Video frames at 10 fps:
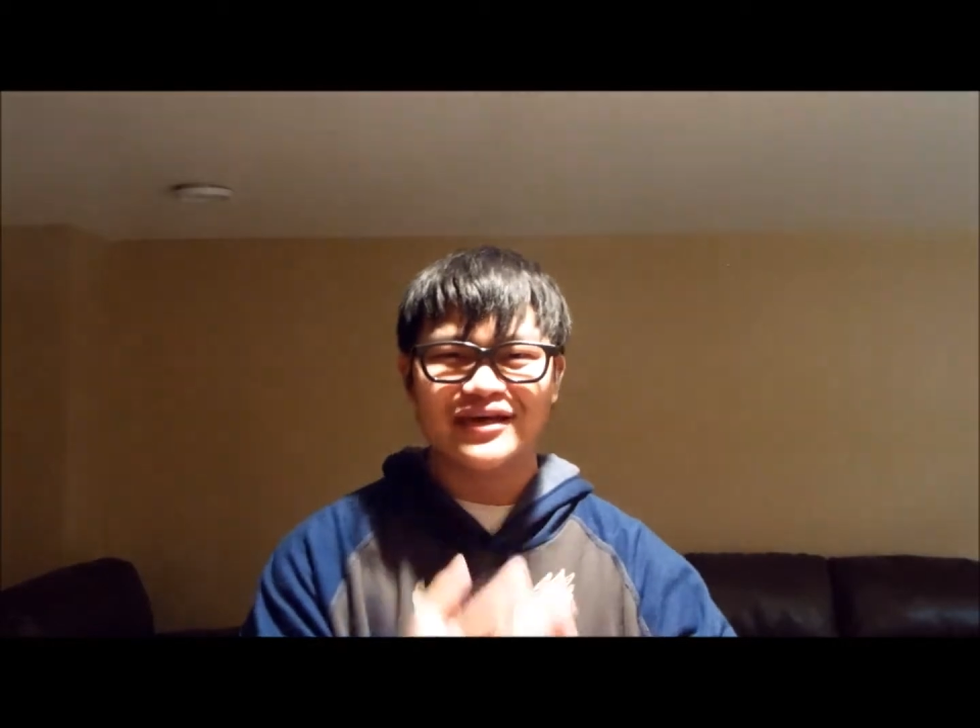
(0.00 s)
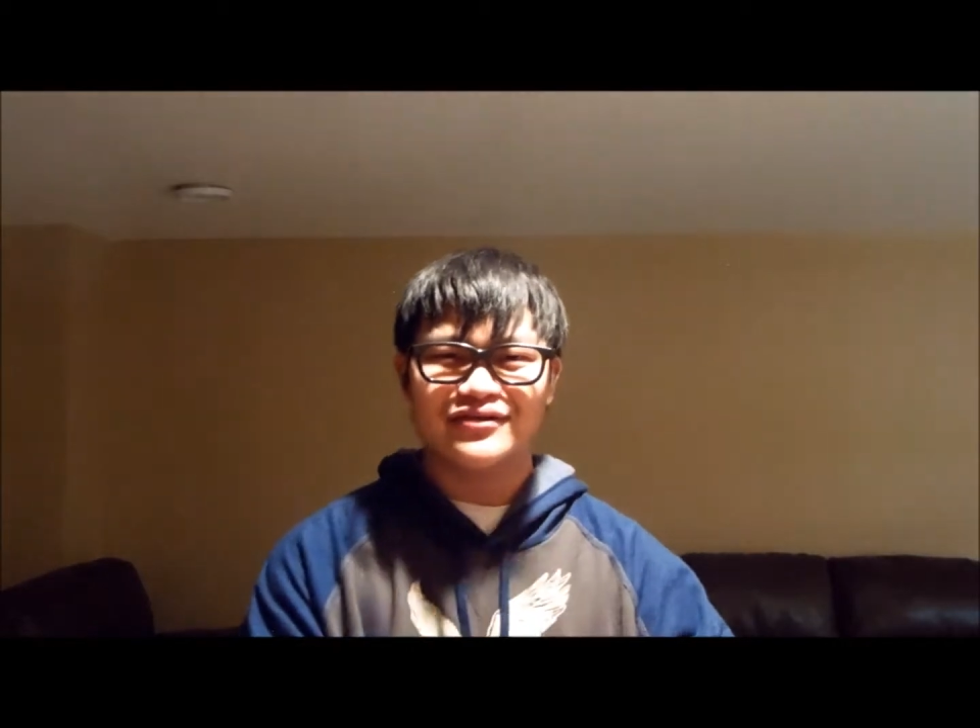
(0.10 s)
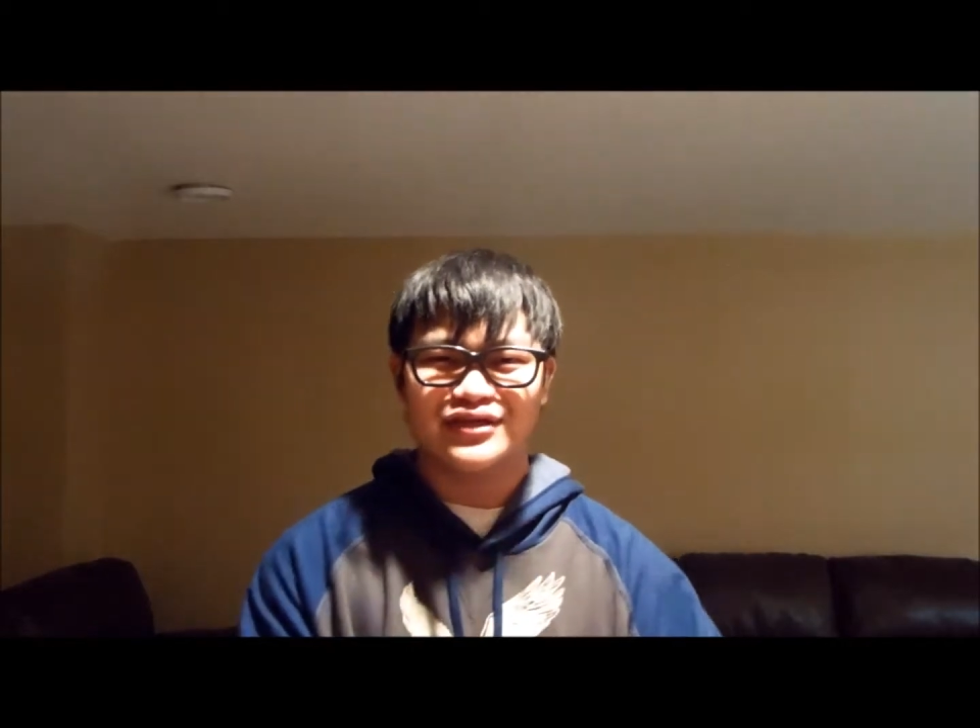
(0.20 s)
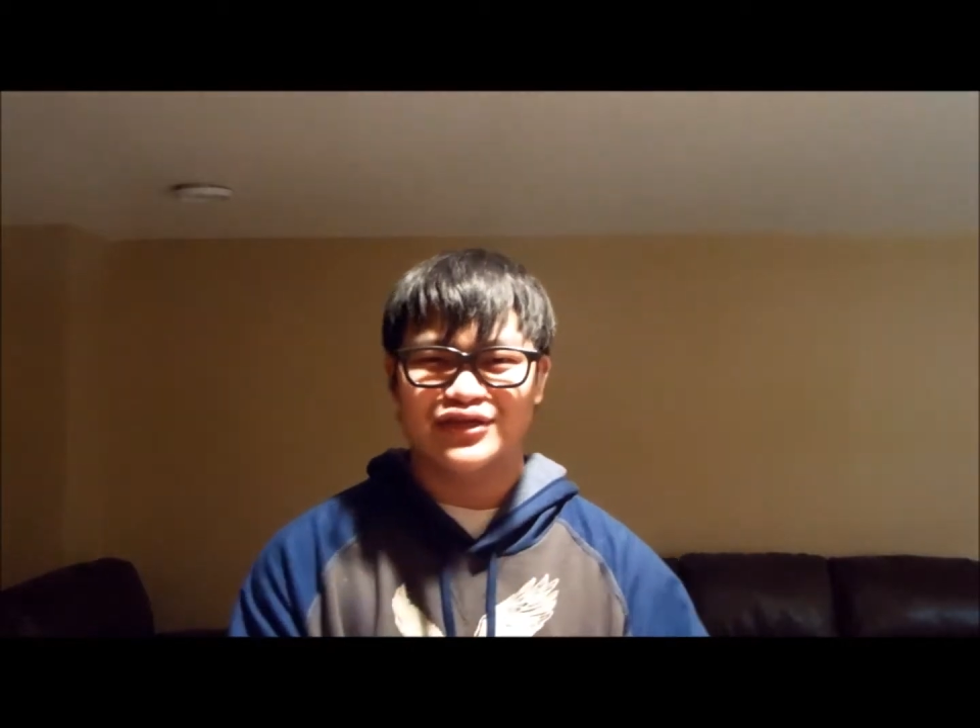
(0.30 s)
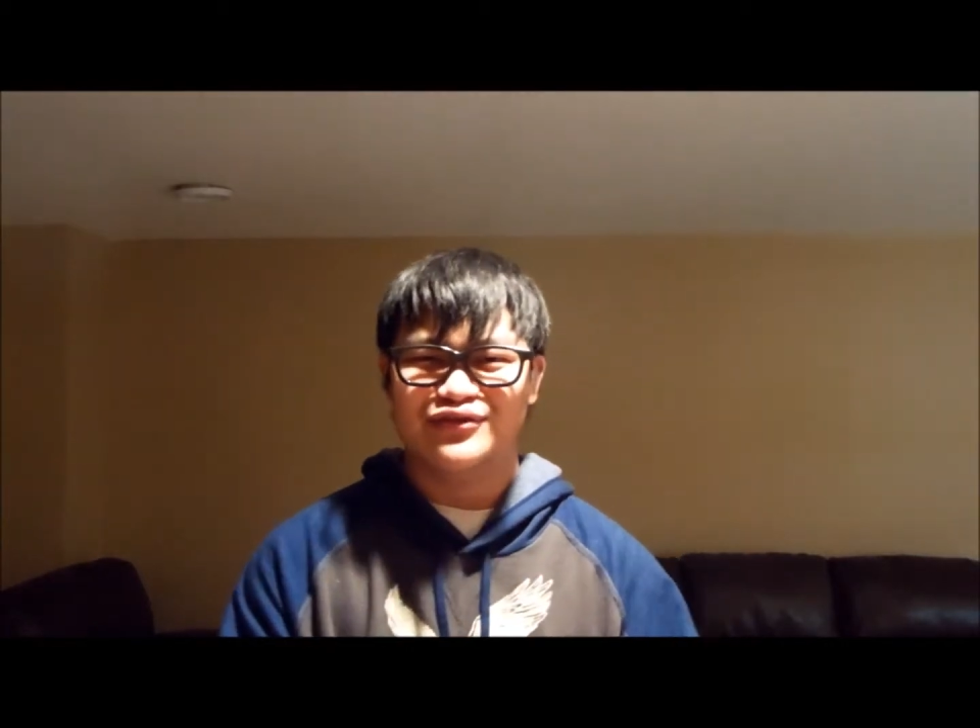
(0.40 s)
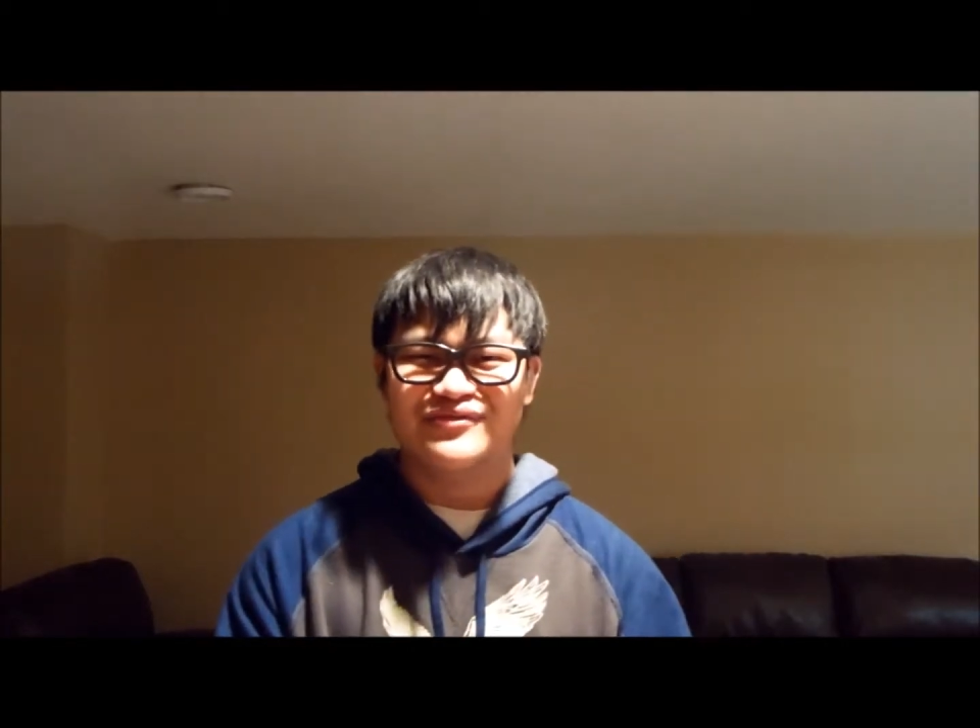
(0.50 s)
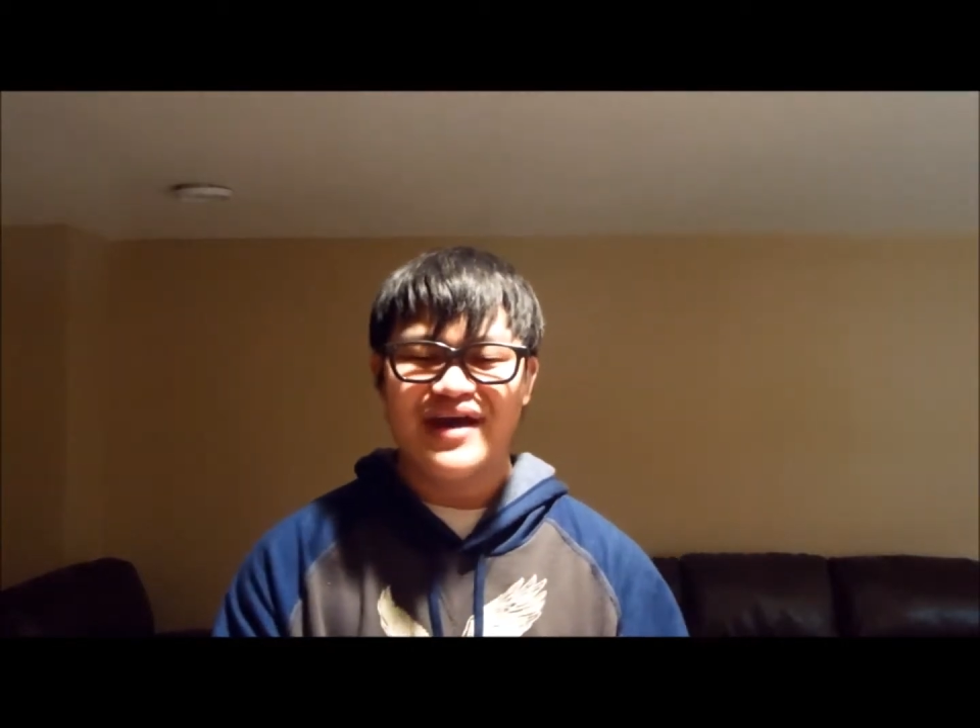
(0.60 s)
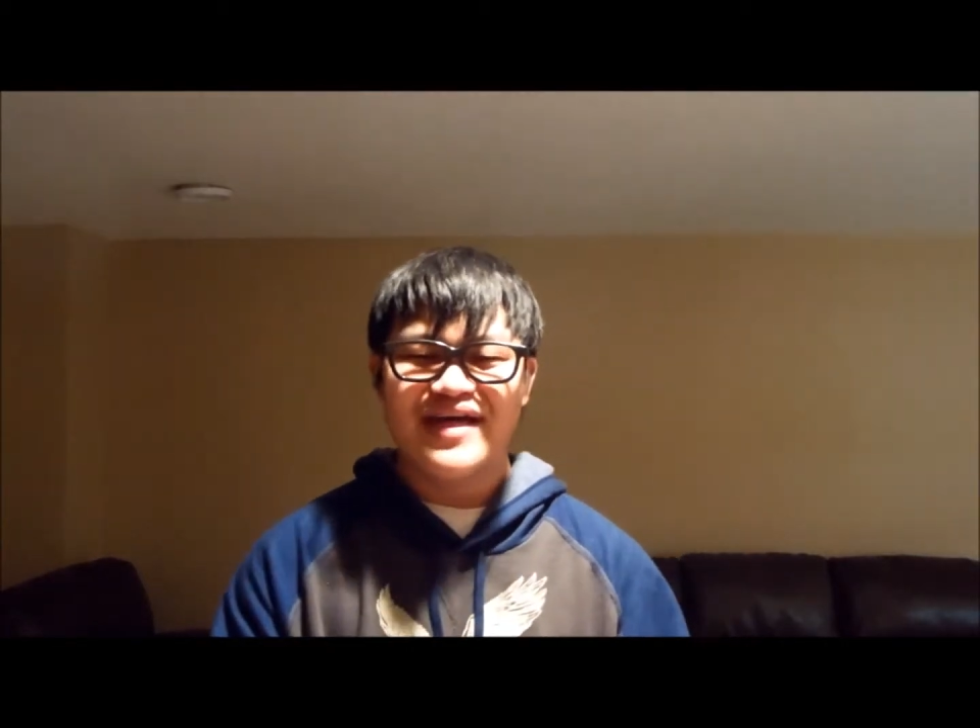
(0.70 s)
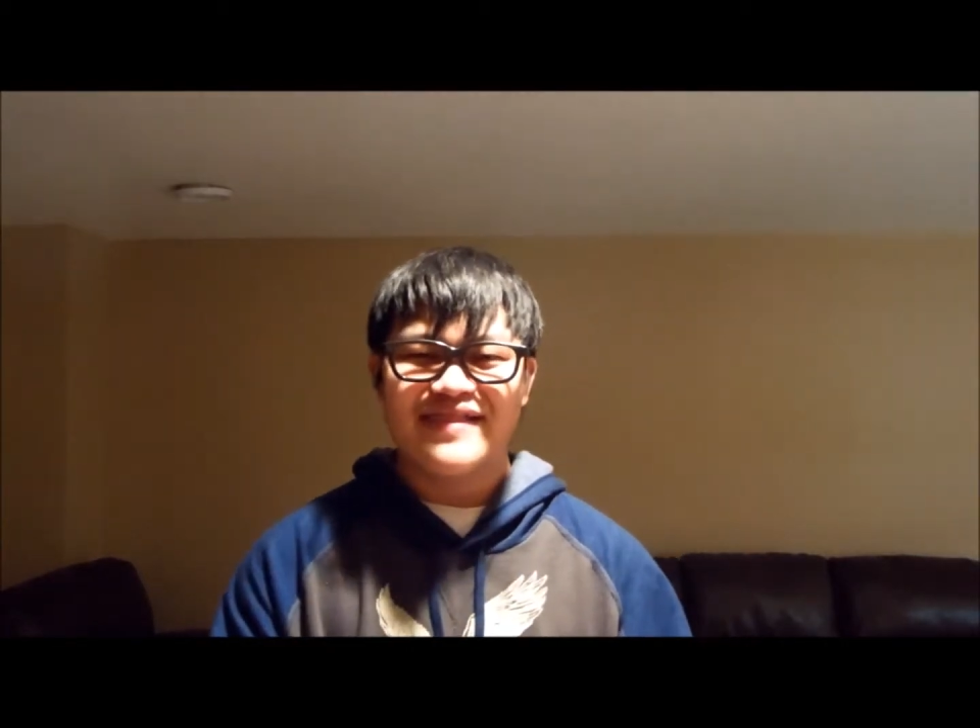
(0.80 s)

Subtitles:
telling you